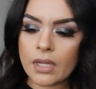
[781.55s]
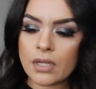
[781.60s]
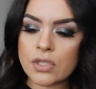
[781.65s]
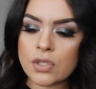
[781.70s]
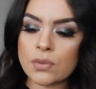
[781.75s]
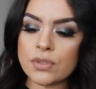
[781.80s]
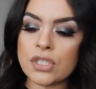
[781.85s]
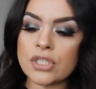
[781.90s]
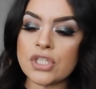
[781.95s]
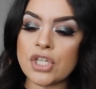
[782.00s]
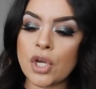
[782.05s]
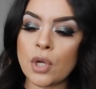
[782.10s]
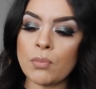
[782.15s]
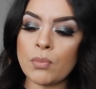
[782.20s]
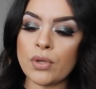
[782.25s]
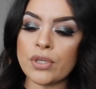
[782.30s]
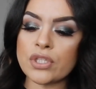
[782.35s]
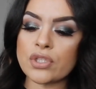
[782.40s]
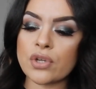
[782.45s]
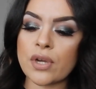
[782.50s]
So it's a gel
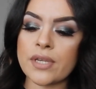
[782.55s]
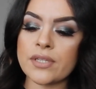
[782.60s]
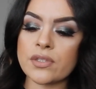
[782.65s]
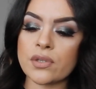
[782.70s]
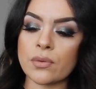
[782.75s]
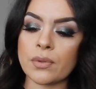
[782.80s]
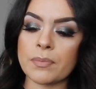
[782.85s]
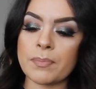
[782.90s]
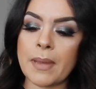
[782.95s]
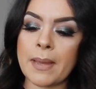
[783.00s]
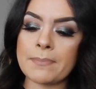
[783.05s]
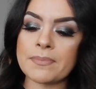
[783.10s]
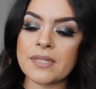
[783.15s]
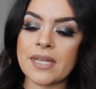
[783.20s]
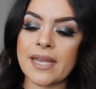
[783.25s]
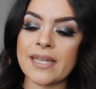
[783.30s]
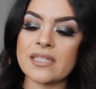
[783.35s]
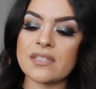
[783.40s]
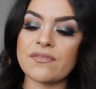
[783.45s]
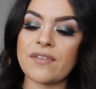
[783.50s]
moisturizer with
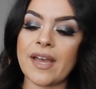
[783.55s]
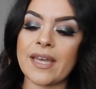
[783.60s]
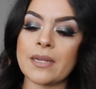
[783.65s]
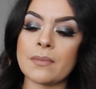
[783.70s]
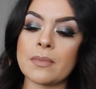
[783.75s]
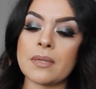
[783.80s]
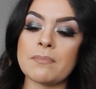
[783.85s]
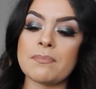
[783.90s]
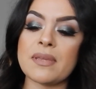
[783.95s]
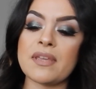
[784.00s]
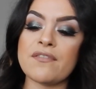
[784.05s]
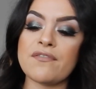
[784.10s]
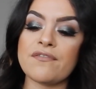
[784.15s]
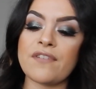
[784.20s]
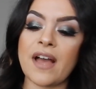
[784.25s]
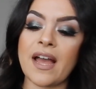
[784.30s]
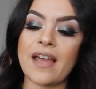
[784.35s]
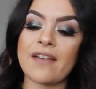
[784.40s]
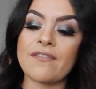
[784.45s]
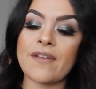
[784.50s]
peptides, vitamin
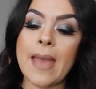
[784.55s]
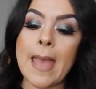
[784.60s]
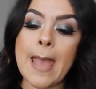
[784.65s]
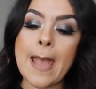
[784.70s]
B5,